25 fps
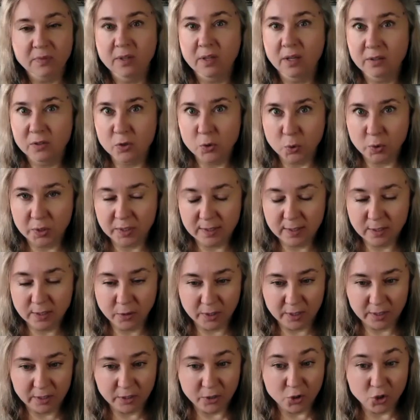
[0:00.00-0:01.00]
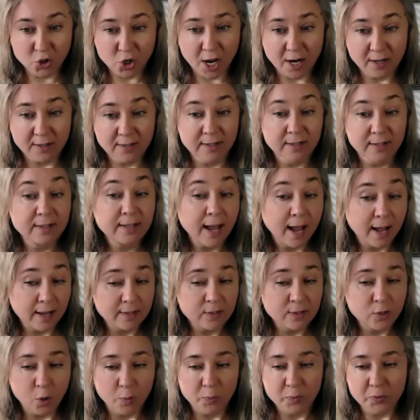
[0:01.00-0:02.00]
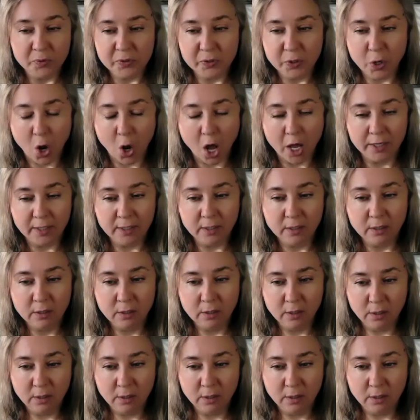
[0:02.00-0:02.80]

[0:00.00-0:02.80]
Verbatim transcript: And Source here interjected, yeah, it's almost gone.